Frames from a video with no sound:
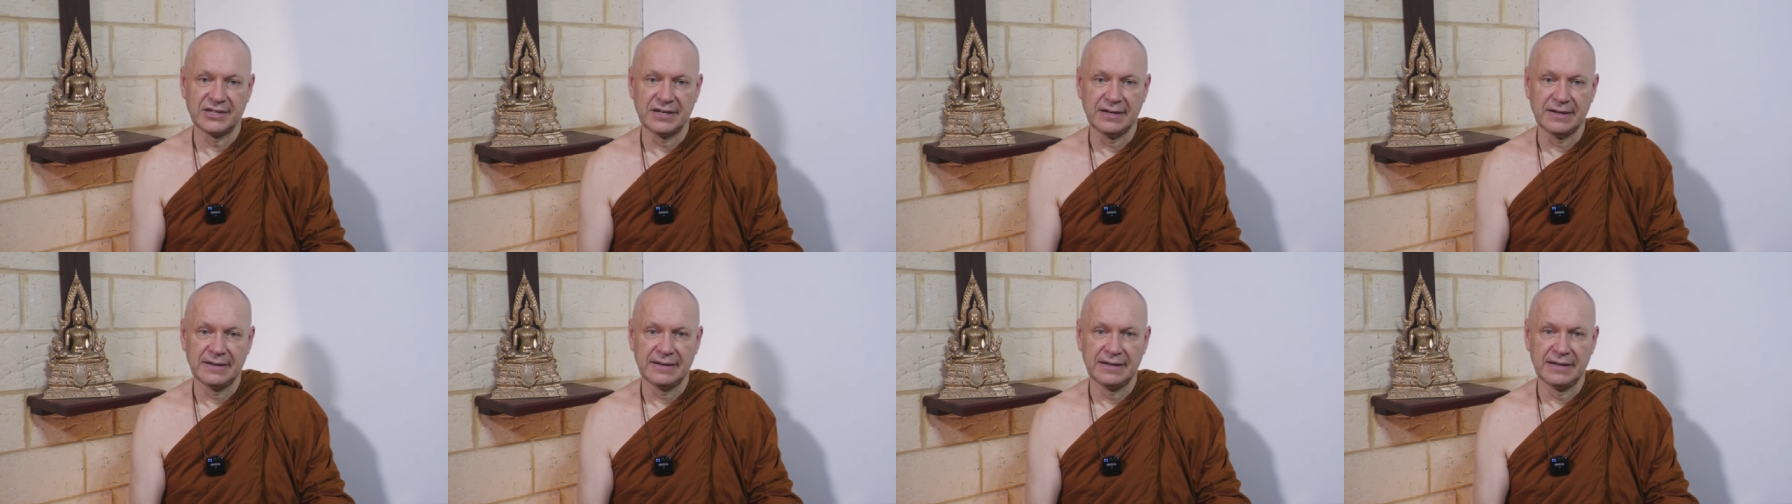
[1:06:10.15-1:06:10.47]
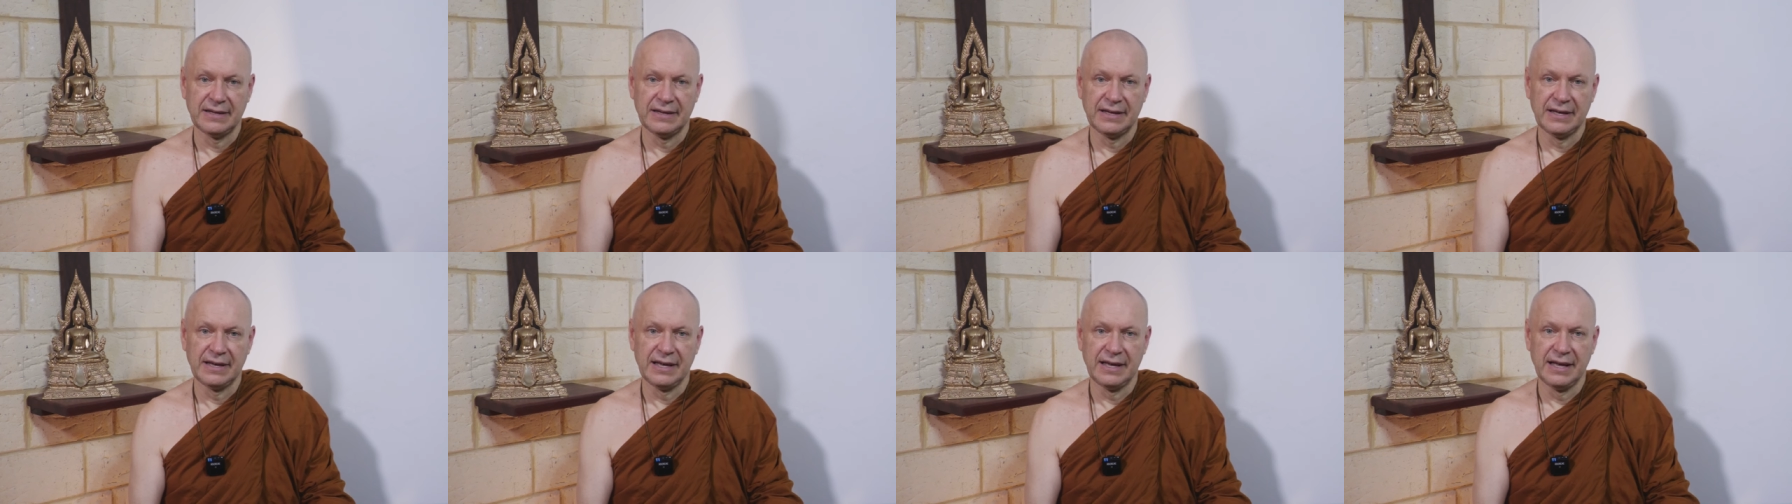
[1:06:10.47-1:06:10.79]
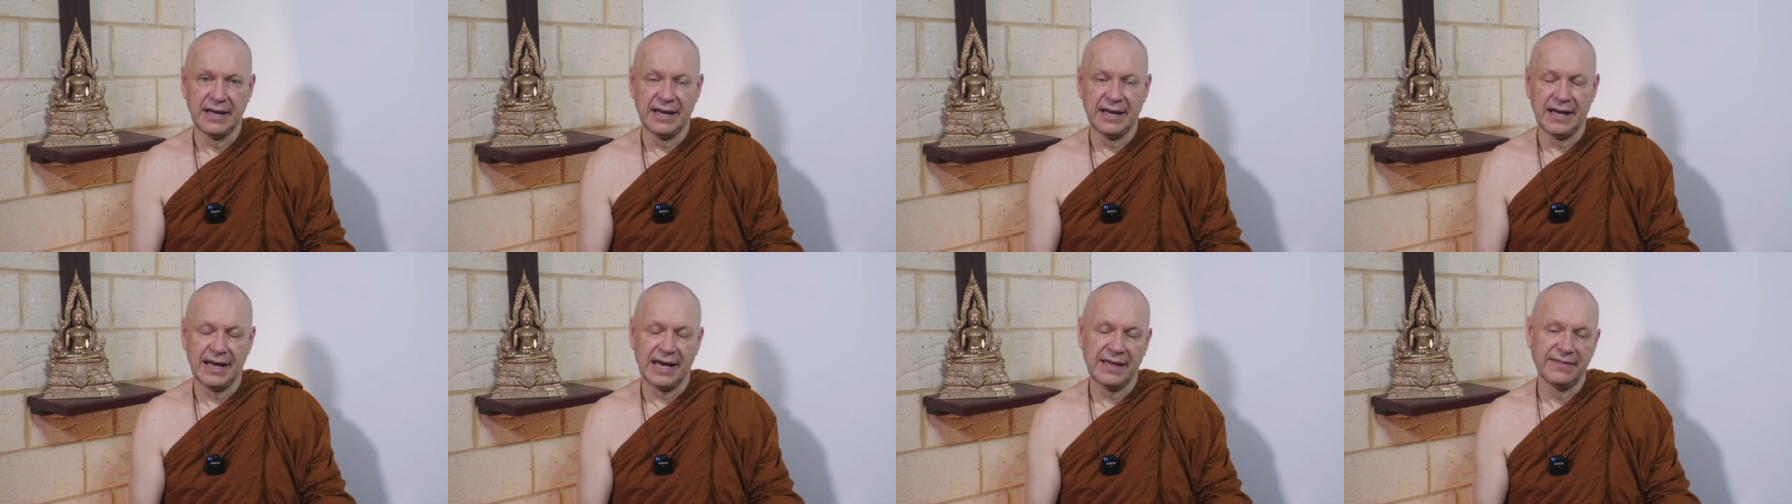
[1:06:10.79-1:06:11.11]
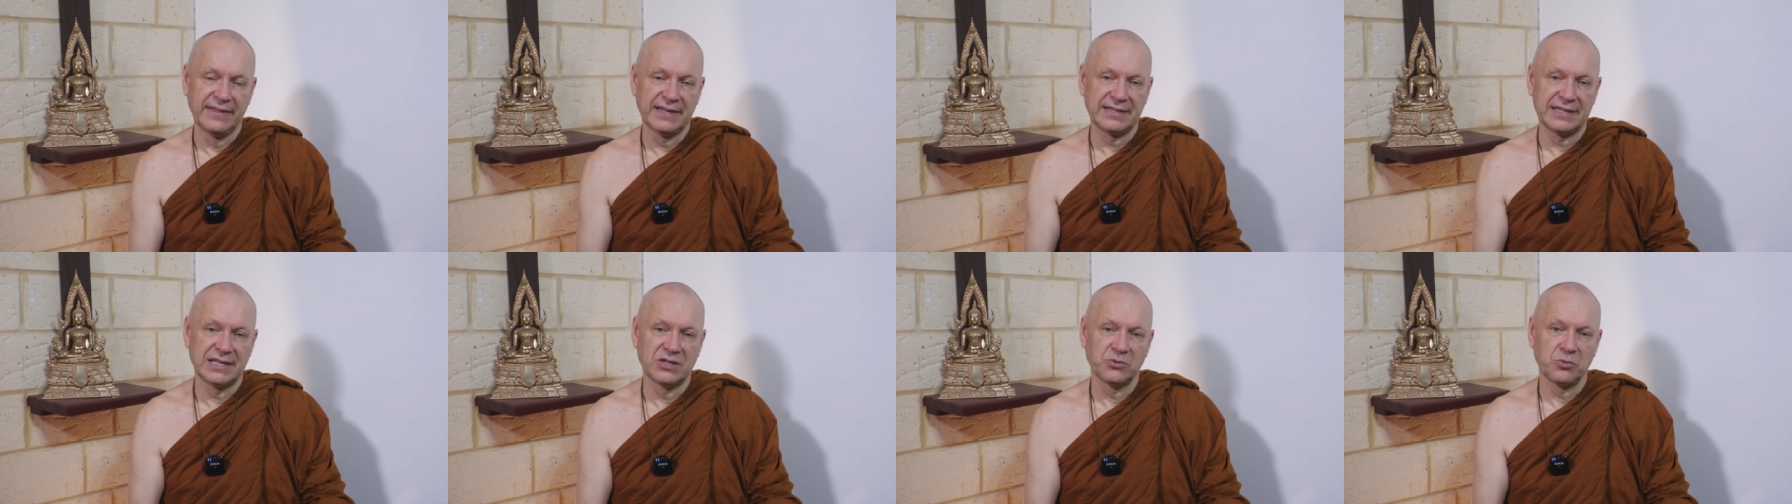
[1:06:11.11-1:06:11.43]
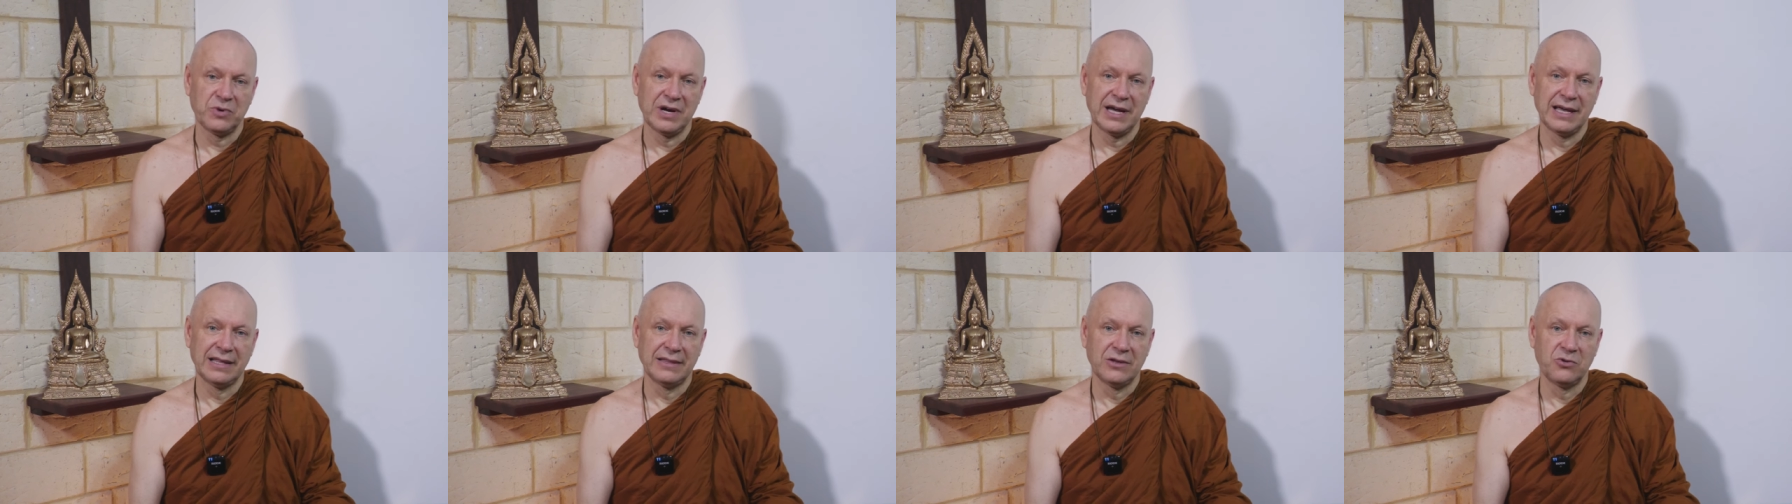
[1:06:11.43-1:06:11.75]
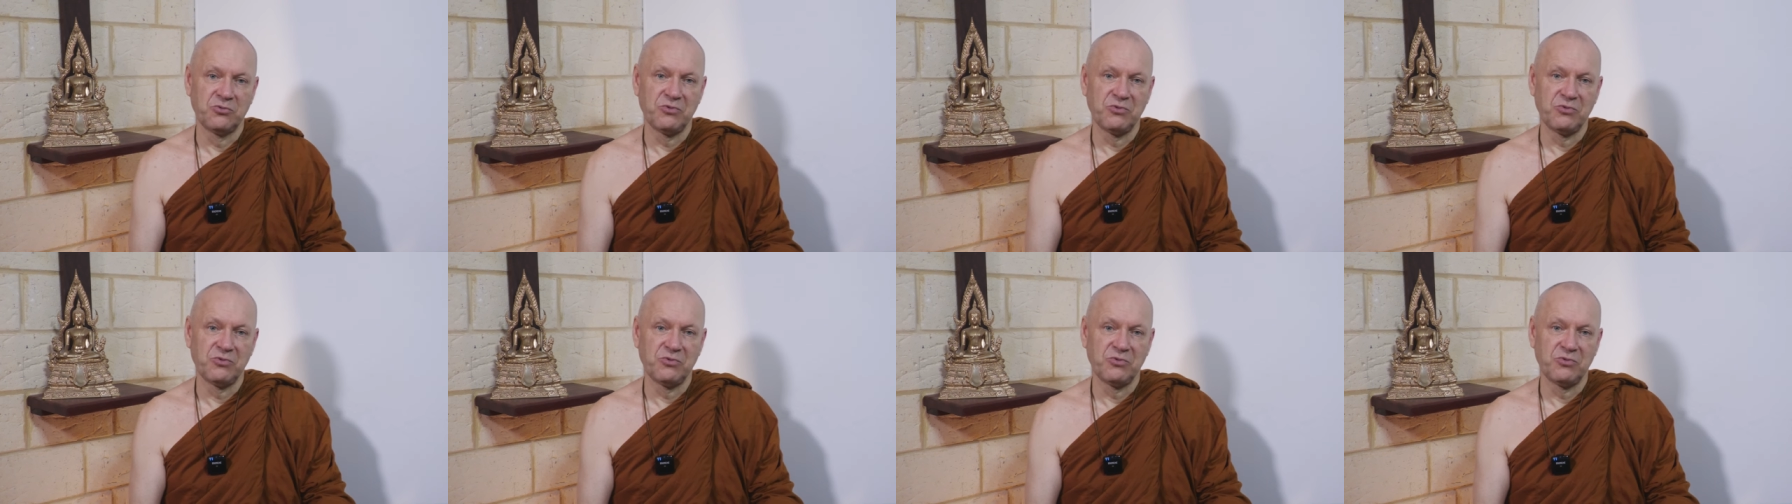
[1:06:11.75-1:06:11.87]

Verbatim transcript: Uh, And this is where the